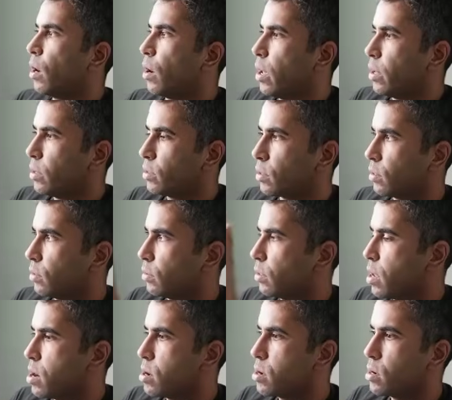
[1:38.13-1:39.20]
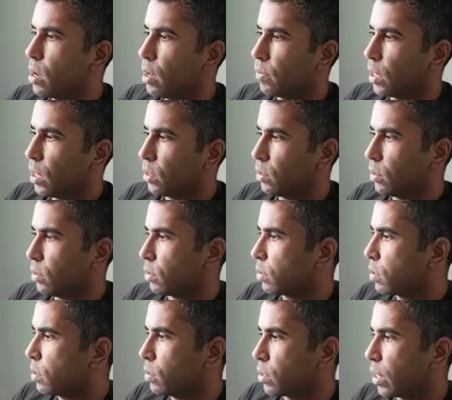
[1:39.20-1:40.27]
All right, so here I've got the
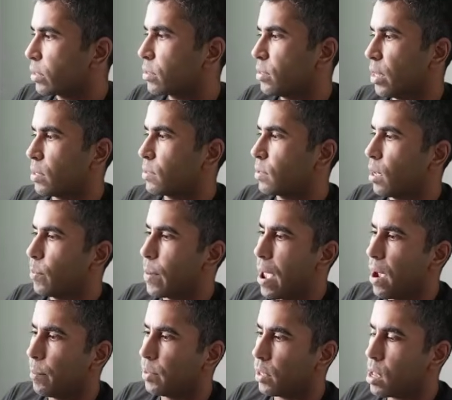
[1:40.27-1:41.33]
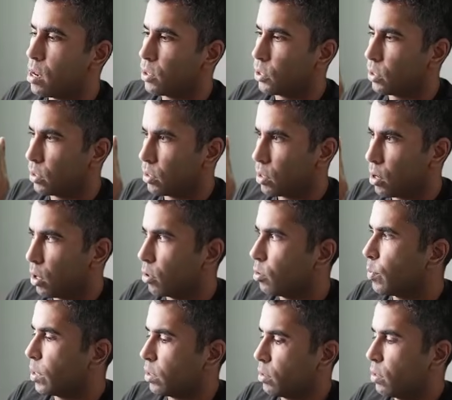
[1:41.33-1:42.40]
Codex Desktop application
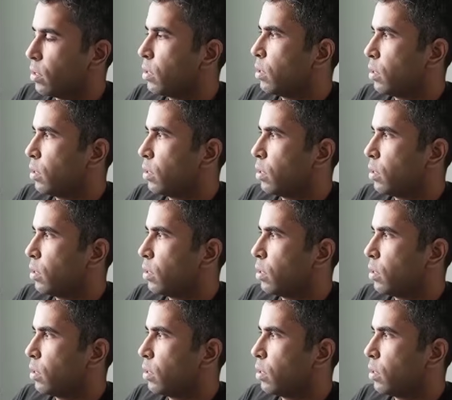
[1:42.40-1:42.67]
open.